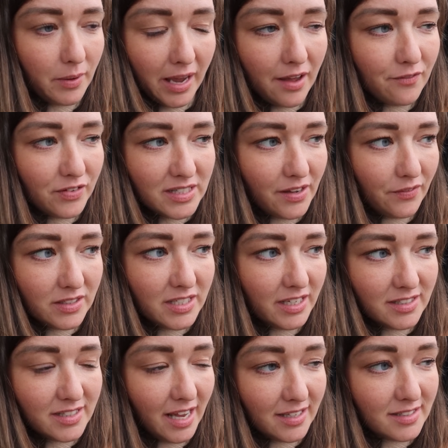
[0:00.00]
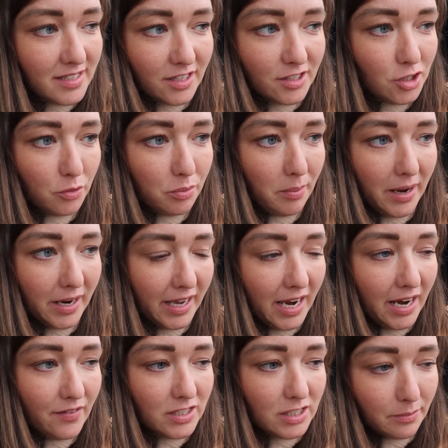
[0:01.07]
we're getting for 17 cents in a supermarket
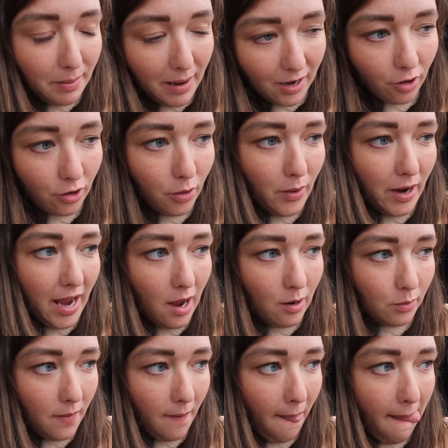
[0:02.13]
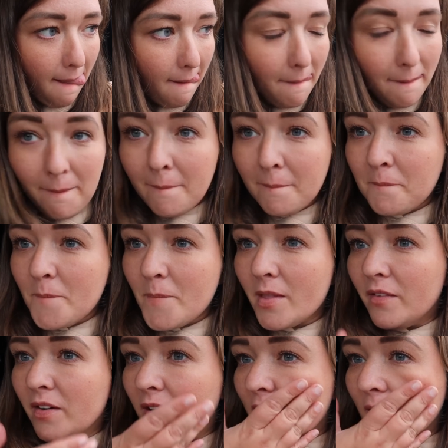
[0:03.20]
here is your bag on the way out. Have
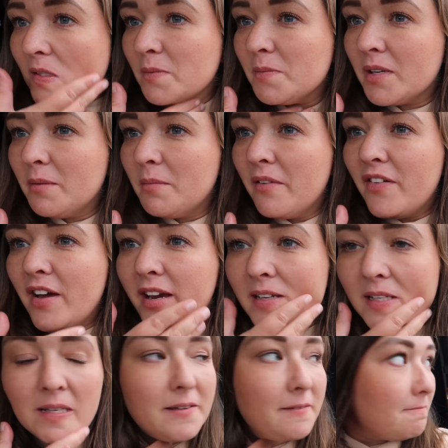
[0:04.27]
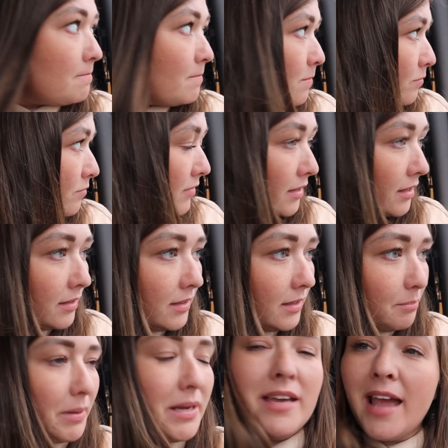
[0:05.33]
I got something on my face? But you get
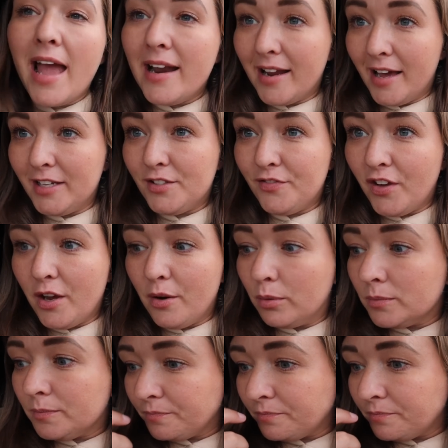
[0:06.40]
a nice view.